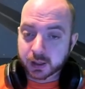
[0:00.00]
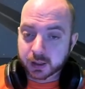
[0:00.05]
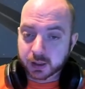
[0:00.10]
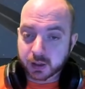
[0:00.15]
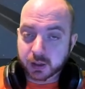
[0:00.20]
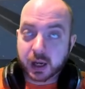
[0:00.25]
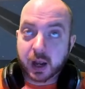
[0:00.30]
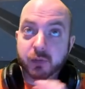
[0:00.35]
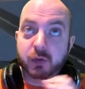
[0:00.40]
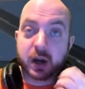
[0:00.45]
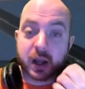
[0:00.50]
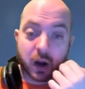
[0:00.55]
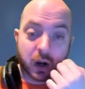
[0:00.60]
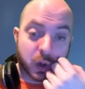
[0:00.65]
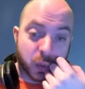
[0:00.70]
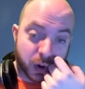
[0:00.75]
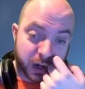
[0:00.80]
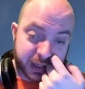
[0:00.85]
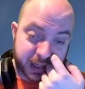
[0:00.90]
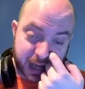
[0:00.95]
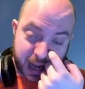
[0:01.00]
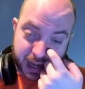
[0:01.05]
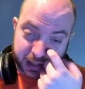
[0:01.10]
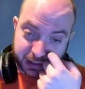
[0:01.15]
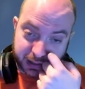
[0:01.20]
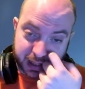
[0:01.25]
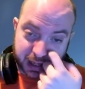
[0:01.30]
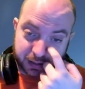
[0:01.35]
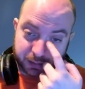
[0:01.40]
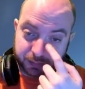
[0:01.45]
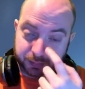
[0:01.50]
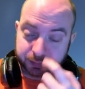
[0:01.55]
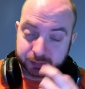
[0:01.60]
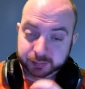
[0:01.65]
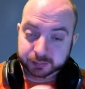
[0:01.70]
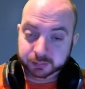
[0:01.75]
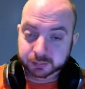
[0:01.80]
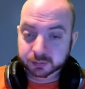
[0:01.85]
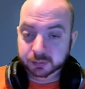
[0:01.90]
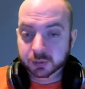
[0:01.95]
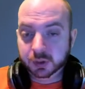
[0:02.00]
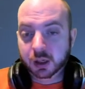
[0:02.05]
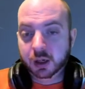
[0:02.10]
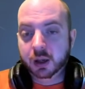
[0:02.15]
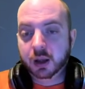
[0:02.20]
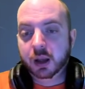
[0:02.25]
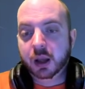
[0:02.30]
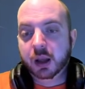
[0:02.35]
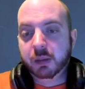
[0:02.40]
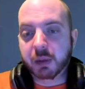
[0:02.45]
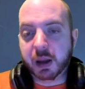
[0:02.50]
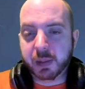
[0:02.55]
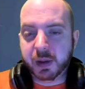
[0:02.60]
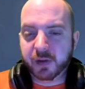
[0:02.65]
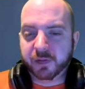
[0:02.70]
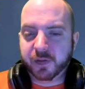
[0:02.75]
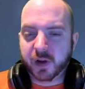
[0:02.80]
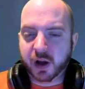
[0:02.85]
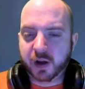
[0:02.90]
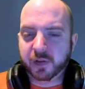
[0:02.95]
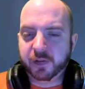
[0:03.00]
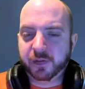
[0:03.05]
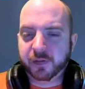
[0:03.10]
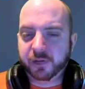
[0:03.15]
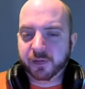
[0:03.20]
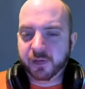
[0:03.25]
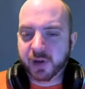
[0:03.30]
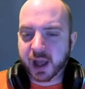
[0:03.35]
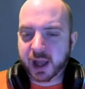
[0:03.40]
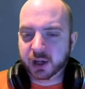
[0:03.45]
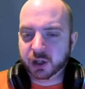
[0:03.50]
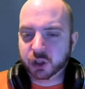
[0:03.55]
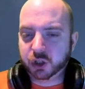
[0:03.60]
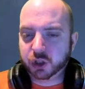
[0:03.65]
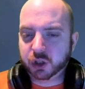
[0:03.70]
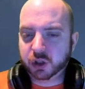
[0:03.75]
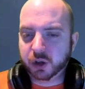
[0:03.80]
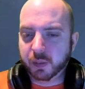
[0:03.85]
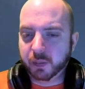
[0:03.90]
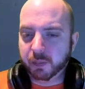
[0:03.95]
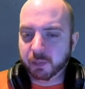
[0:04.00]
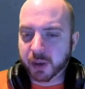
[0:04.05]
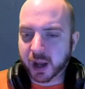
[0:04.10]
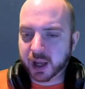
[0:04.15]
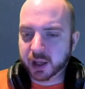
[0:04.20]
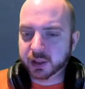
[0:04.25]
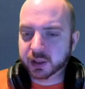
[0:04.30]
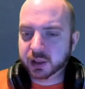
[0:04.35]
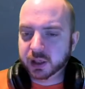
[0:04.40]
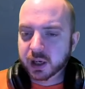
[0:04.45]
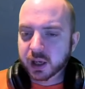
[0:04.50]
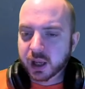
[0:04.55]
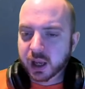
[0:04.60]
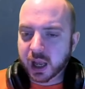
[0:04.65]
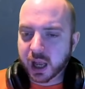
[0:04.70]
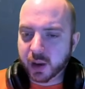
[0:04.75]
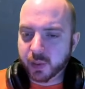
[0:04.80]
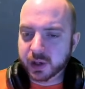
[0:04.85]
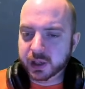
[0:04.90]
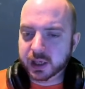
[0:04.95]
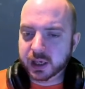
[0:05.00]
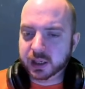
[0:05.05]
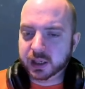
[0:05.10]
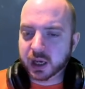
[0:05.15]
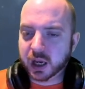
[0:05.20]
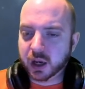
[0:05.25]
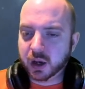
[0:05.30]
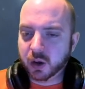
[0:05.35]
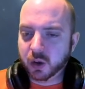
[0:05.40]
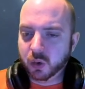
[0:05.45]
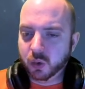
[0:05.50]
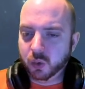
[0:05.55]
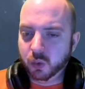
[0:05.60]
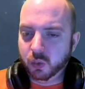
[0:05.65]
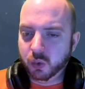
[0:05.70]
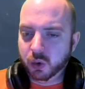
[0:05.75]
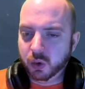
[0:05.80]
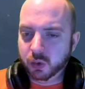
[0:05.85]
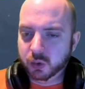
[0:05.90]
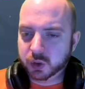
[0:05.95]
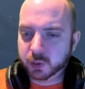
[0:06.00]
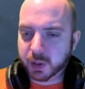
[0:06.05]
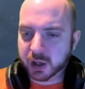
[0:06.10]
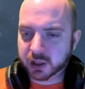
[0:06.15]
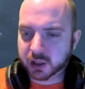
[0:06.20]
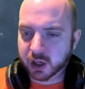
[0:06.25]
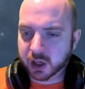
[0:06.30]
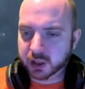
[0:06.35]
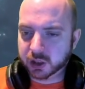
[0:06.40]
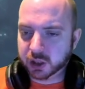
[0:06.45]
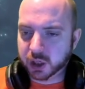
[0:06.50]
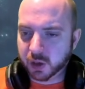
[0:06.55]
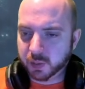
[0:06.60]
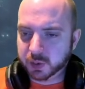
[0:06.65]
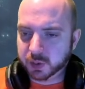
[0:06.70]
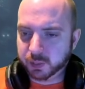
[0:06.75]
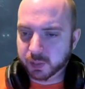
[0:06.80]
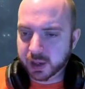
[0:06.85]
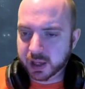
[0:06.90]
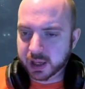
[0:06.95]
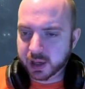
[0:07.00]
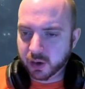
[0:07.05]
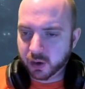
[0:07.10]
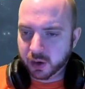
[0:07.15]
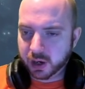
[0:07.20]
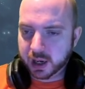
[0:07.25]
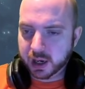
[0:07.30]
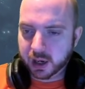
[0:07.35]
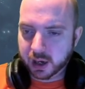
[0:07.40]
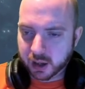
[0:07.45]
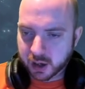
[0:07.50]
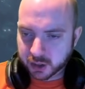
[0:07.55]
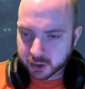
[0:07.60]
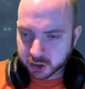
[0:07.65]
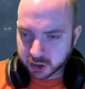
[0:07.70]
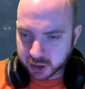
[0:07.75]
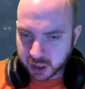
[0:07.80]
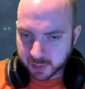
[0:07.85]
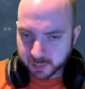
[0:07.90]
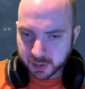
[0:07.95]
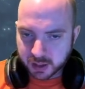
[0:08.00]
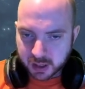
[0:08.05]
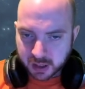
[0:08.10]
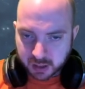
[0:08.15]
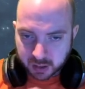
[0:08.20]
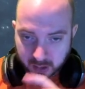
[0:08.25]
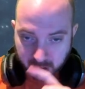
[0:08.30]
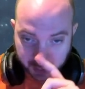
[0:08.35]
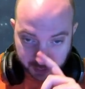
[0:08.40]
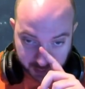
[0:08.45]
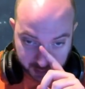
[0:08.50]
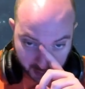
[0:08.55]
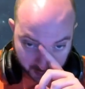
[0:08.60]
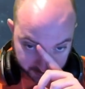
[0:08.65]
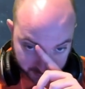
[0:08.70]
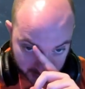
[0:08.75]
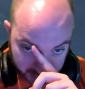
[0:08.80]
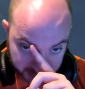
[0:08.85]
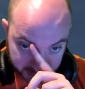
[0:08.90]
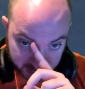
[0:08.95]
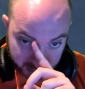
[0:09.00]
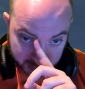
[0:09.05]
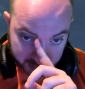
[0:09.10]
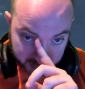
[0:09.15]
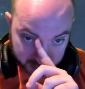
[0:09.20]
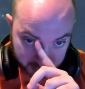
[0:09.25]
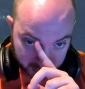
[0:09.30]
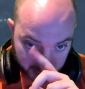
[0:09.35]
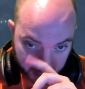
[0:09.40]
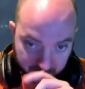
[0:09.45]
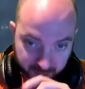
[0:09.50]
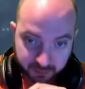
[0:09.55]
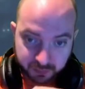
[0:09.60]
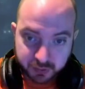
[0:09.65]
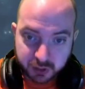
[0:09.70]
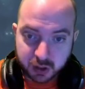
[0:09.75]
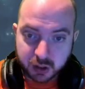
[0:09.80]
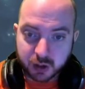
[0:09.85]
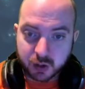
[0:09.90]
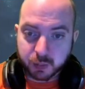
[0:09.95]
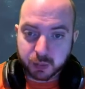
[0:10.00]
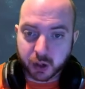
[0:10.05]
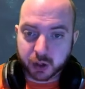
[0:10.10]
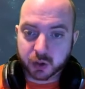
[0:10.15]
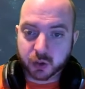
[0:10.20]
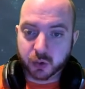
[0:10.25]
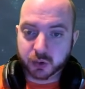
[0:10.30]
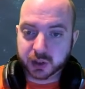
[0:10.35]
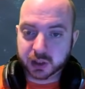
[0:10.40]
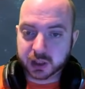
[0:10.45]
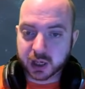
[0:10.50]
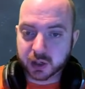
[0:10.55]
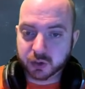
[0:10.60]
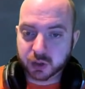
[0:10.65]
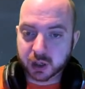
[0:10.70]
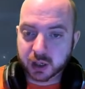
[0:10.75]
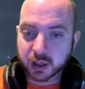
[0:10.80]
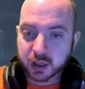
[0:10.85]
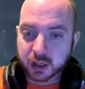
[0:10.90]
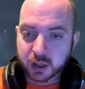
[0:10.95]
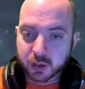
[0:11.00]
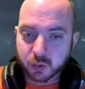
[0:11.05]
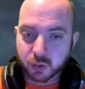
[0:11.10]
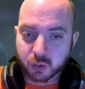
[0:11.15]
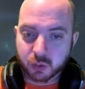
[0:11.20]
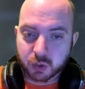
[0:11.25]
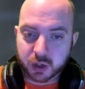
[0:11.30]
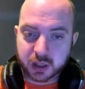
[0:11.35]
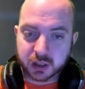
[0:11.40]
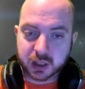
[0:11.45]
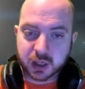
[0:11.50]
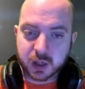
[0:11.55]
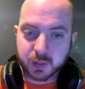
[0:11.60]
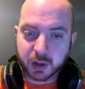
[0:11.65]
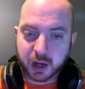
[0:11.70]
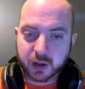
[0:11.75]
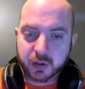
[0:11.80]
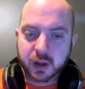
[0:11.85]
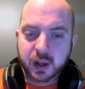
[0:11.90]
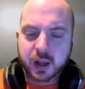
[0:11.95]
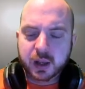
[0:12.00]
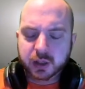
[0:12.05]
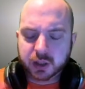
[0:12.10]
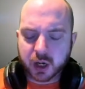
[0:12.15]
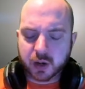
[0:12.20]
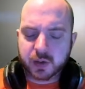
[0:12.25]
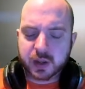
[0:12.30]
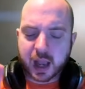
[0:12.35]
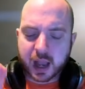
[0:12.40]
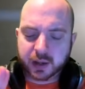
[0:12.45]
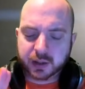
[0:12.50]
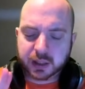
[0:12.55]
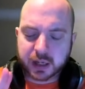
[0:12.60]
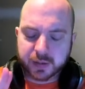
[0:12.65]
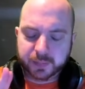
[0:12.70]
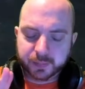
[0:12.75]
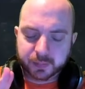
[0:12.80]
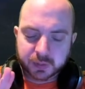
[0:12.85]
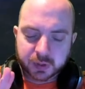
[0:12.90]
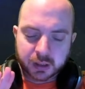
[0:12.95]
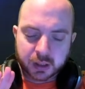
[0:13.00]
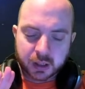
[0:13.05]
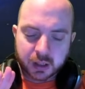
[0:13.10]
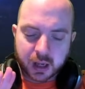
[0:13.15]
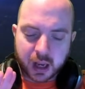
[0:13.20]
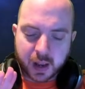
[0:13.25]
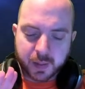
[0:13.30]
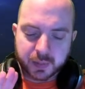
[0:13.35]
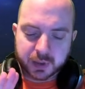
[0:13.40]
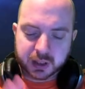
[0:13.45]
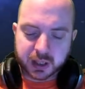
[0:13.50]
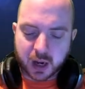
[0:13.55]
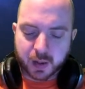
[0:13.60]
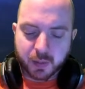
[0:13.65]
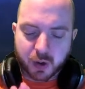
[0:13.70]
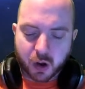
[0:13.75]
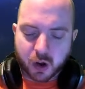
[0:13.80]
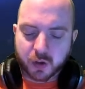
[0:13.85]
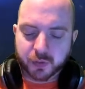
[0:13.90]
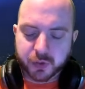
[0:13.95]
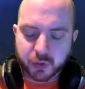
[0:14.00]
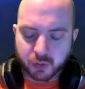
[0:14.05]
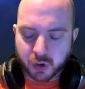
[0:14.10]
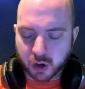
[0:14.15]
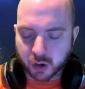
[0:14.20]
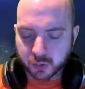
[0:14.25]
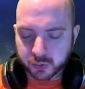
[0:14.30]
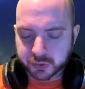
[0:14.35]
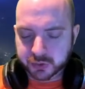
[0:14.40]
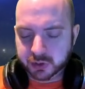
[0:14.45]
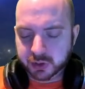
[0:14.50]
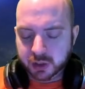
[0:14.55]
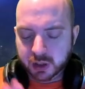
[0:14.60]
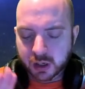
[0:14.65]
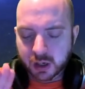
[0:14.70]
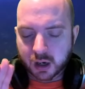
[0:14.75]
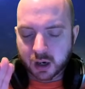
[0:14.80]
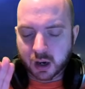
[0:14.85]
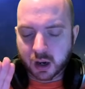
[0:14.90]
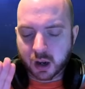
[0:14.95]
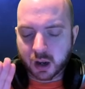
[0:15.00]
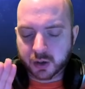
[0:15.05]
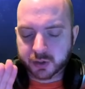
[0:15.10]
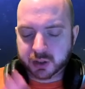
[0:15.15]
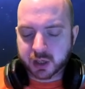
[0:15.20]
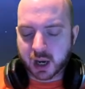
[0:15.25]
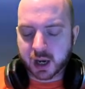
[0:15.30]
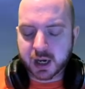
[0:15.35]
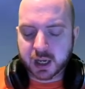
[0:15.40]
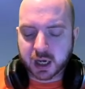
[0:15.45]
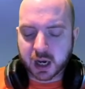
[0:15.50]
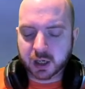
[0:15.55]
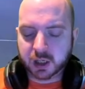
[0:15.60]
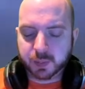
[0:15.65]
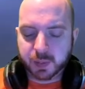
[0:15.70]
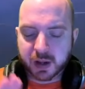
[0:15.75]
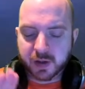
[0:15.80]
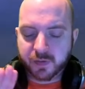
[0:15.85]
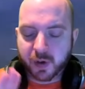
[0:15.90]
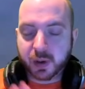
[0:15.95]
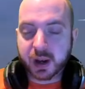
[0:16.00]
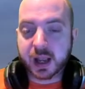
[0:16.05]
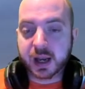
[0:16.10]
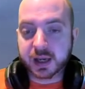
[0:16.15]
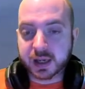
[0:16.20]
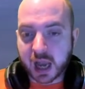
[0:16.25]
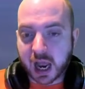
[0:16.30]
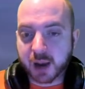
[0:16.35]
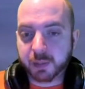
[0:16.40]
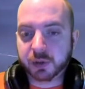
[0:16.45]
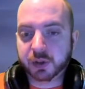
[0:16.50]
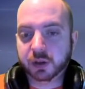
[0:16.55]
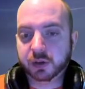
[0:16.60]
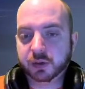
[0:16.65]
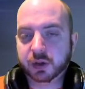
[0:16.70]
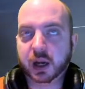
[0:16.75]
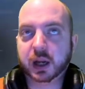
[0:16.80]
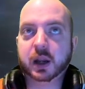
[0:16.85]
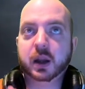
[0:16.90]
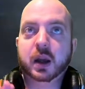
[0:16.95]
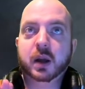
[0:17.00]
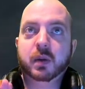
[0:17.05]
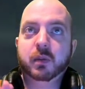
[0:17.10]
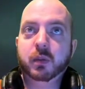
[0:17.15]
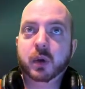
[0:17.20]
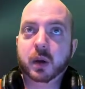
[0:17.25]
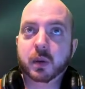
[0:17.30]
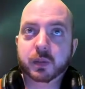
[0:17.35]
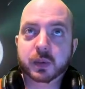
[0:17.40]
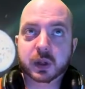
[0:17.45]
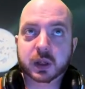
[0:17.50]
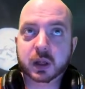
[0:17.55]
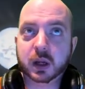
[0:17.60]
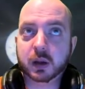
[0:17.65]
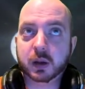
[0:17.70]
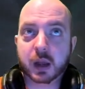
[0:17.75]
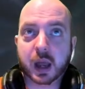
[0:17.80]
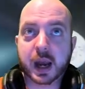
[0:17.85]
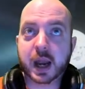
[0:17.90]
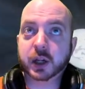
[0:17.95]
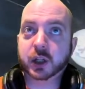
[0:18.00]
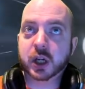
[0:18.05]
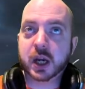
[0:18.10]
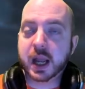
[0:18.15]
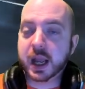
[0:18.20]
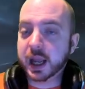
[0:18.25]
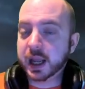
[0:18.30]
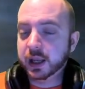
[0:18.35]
You get really high-quality ads then. Maybe a far-fetch, but how in detail will specialised jobs be on a large ship, like the navigator, have to plot a course, etc.? Will continue below. So yeah, some of the roles are certainly going to be very in-depth. It's like an engineer.